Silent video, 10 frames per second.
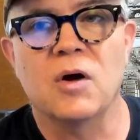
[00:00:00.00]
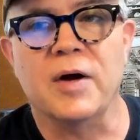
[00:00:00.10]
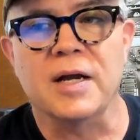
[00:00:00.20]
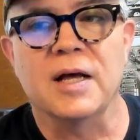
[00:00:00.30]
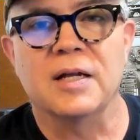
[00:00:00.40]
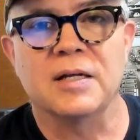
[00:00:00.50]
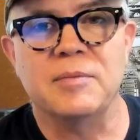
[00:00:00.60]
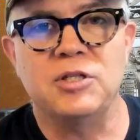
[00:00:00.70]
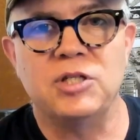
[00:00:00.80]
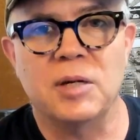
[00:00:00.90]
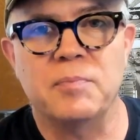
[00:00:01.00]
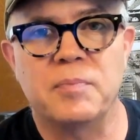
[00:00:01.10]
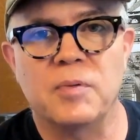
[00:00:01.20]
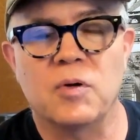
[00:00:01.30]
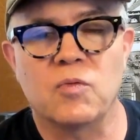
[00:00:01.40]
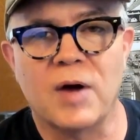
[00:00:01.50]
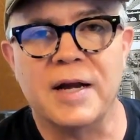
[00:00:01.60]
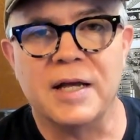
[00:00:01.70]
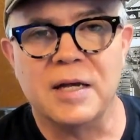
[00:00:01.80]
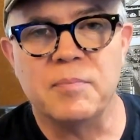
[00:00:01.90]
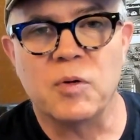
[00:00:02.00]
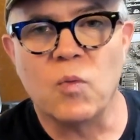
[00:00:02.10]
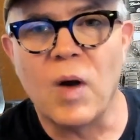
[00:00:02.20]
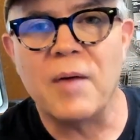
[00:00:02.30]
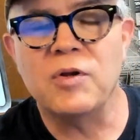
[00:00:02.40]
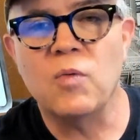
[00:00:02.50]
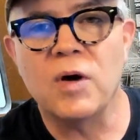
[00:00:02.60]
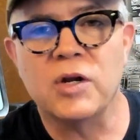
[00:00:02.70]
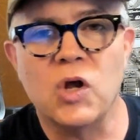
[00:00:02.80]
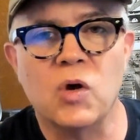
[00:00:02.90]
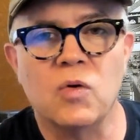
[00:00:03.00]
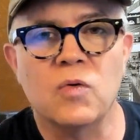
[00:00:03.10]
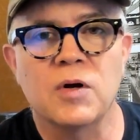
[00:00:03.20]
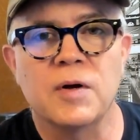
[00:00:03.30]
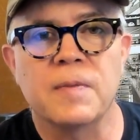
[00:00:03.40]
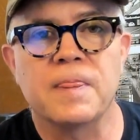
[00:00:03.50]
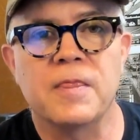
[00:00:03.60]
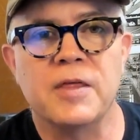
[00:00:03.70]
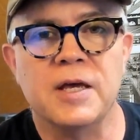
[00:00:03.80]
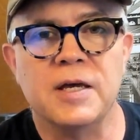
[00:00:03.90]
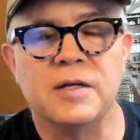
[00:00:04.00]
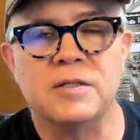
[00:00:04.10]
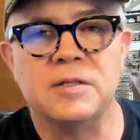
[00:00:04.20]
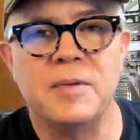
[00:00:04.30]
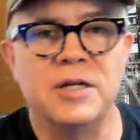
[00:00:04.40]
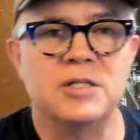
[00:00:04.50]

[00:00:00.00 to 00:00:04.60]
All right, let me jump right in, but why would you want to know the diminished